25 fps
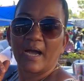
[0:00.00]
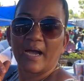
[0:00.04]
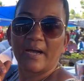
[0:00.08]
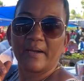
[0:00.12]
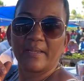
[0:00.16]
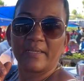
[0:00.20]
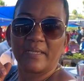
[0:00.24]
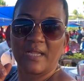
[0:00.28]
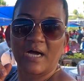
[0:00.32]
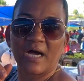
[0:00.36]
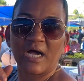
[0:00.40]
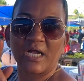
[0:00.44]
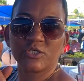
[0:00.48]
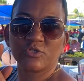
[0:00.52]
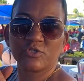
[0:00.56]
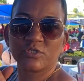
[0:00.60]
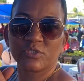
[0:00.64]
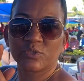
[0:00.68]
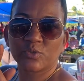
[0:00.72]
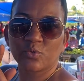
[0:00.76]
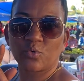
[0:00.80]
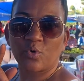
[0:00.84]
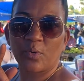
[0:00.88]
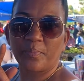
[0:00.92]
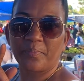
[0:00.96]
Laundry
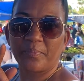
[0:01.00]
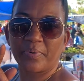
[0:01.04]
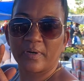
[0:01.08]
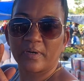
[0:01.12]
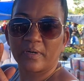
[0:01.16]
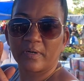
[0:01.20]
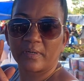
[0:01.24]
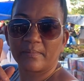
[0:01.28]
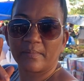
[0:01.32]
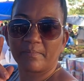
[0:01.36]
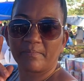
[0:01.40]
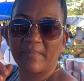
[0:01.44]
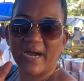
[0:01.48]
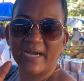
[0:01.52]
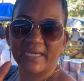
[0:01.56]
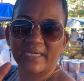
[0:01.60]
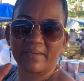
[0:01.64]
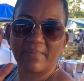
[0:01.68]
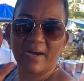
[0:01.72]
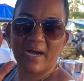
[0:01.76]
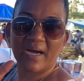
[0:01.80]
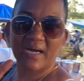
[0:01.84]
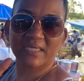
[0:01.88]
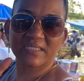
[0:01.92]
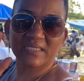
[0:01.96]
soap, buy the
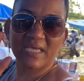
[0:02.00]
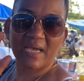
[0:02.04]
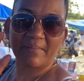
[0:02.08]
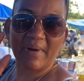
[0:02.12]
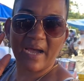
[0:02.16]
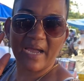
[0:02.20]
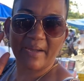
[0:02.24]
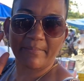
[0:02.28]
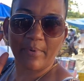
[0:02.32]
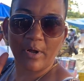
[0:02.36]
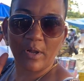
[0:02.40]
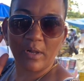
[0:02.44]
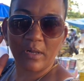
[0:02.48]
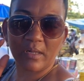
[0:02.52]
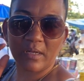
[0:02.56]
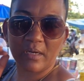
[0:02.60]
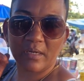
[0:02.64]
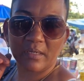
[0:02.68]
back, because I buy bulk.